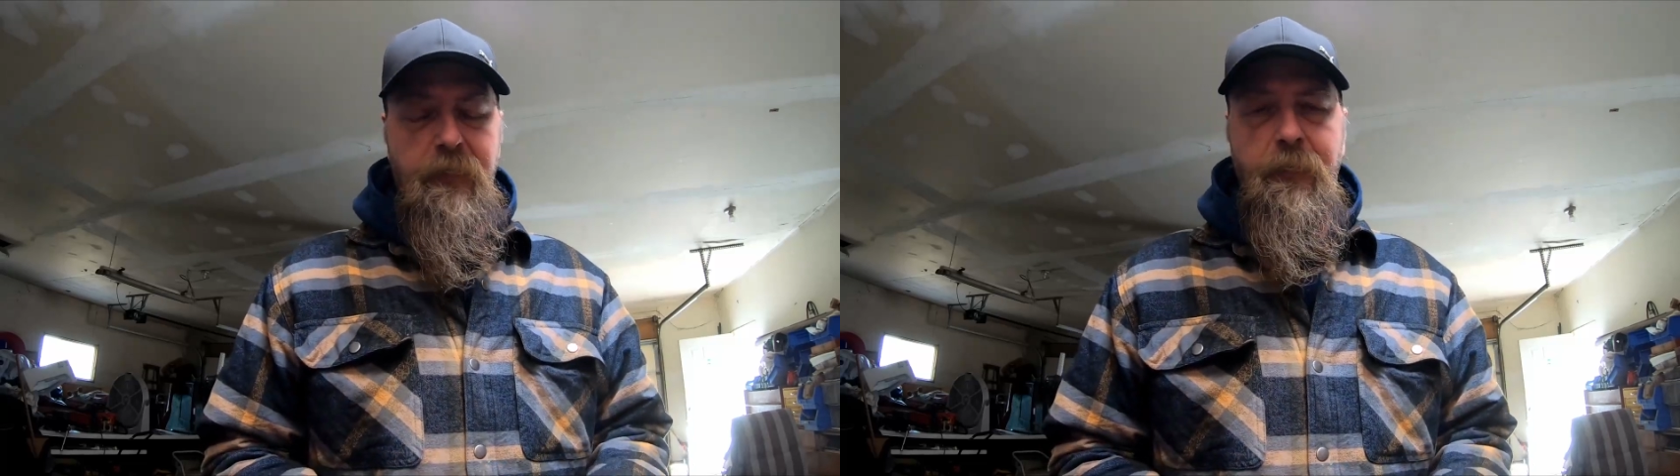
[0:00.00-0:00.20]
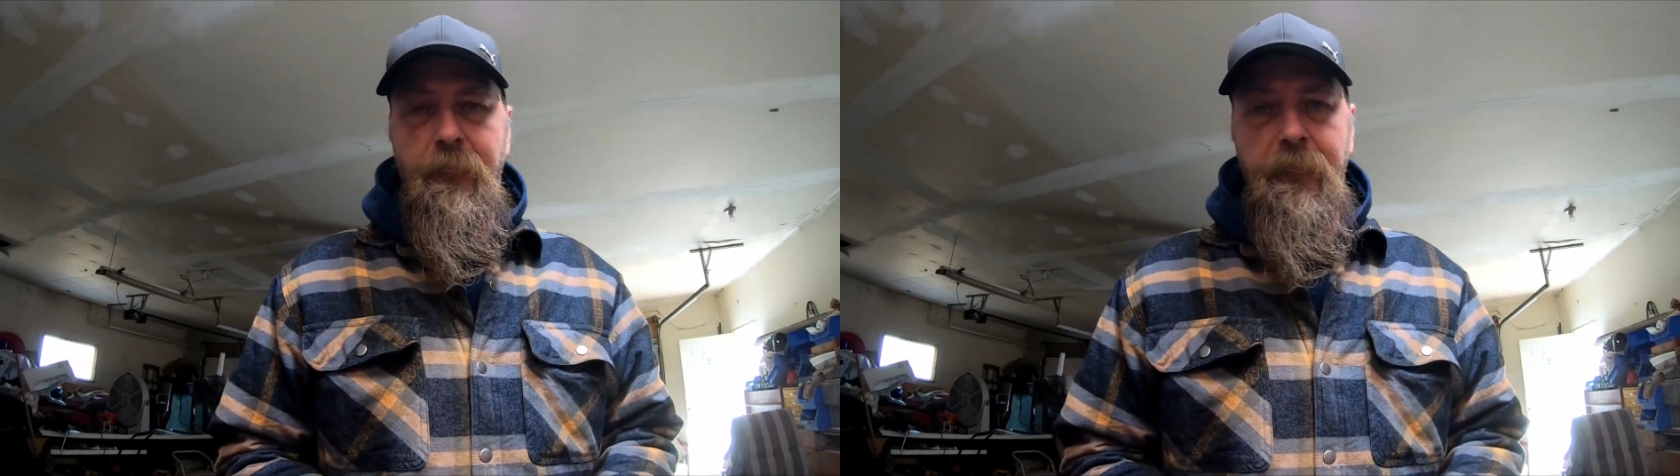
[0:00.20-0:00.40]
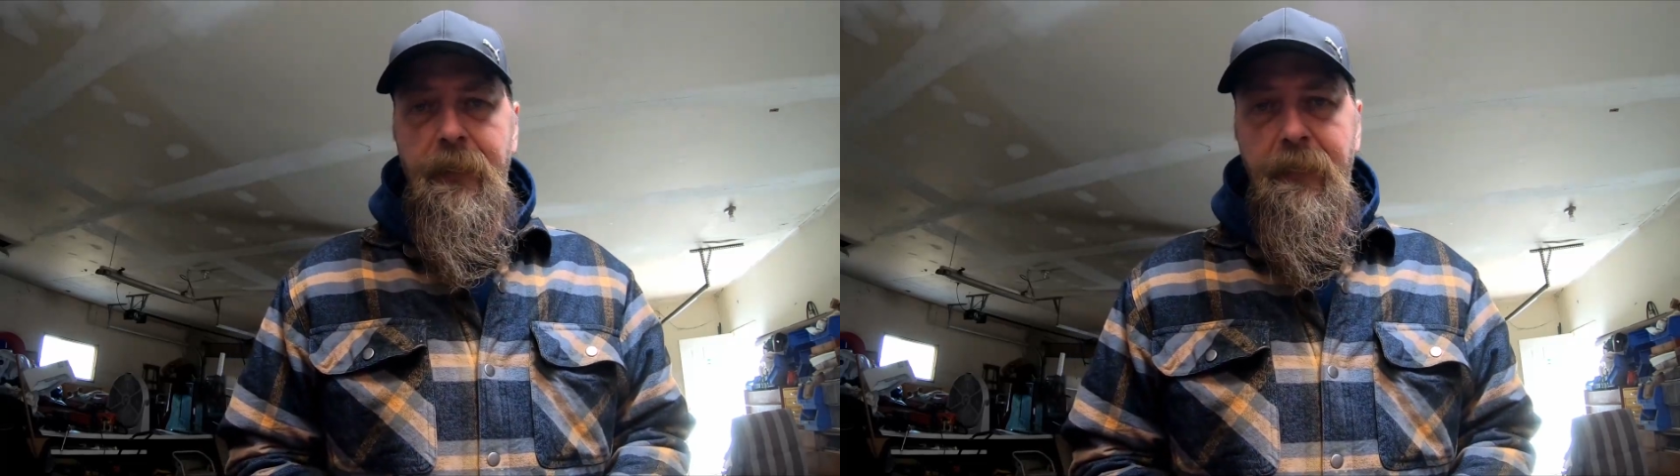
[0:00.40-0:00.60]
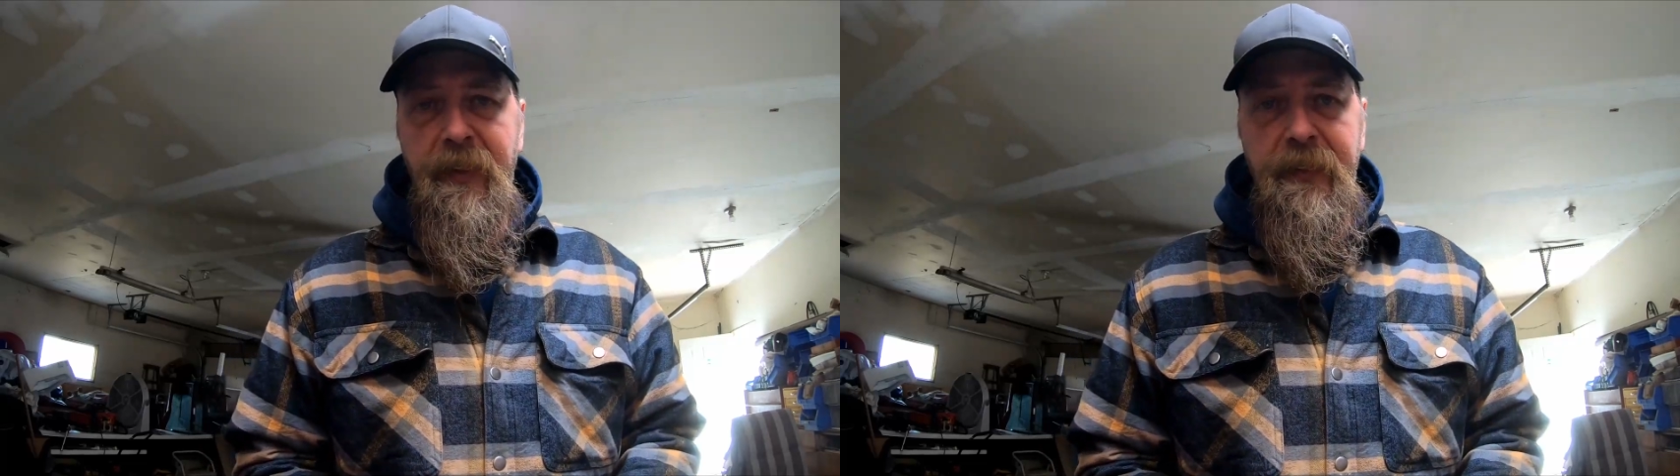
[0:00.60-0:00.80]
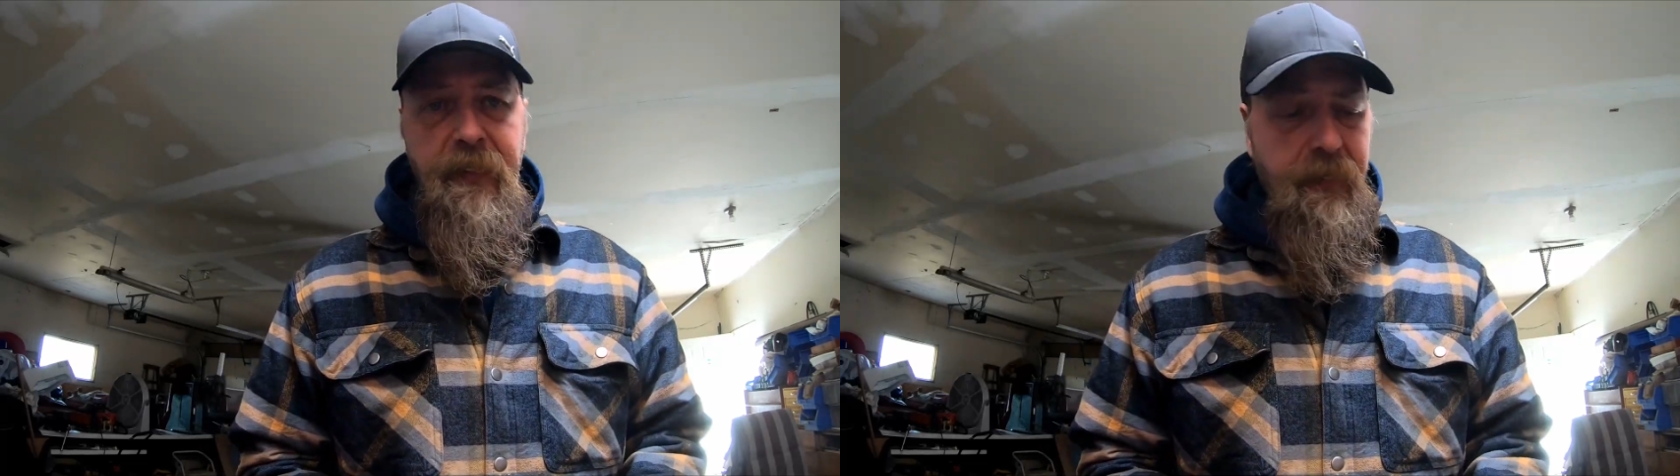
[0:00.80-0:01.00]
isn't really a
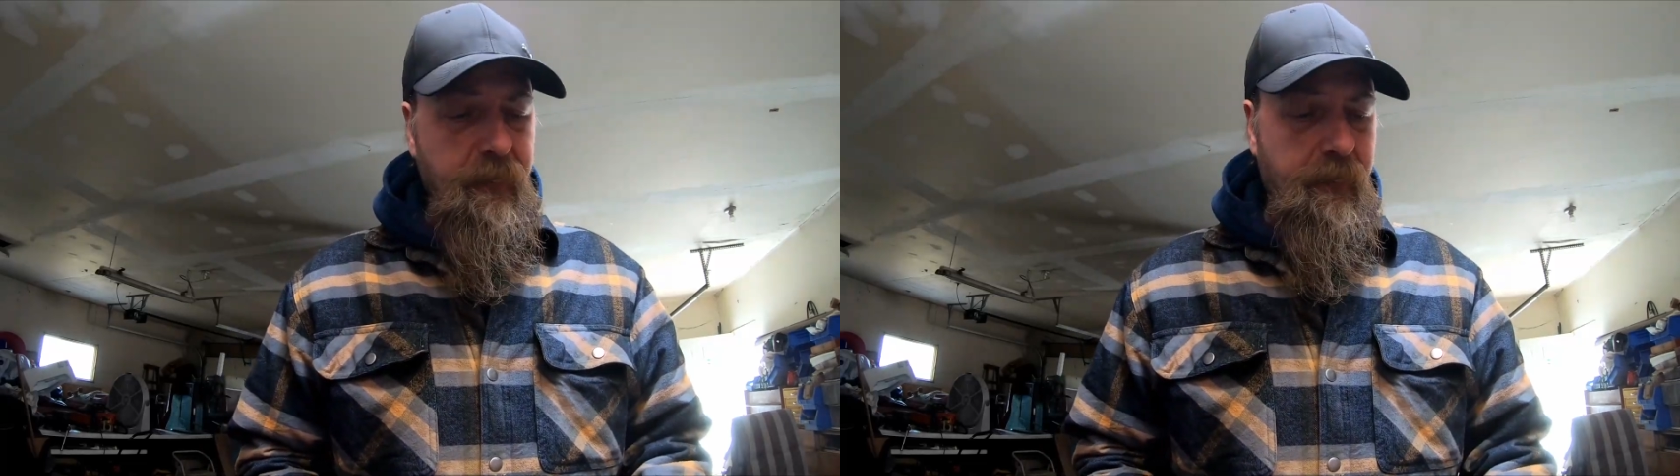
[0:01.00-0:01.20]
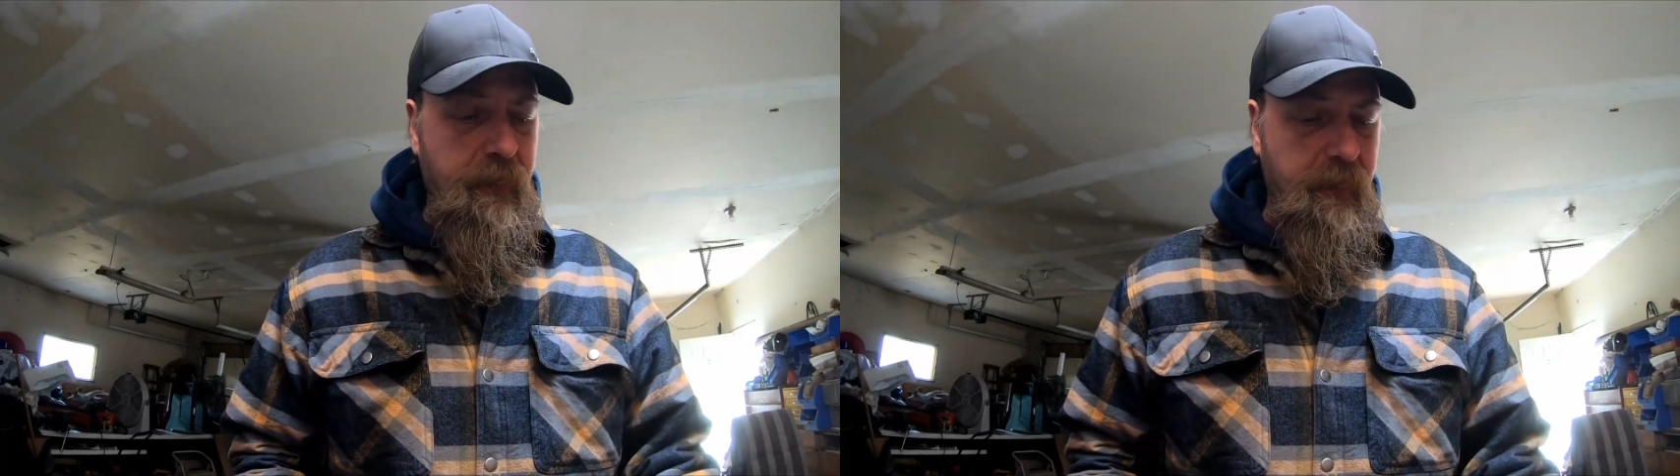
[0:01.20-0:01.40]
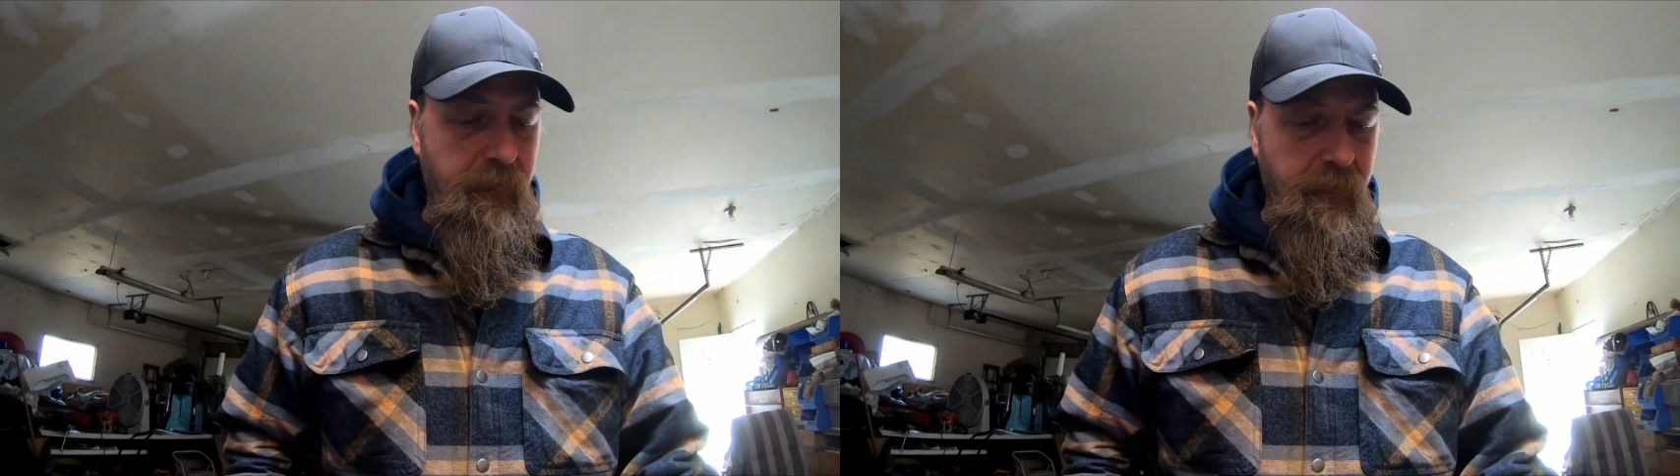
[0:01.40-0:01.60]
big deal.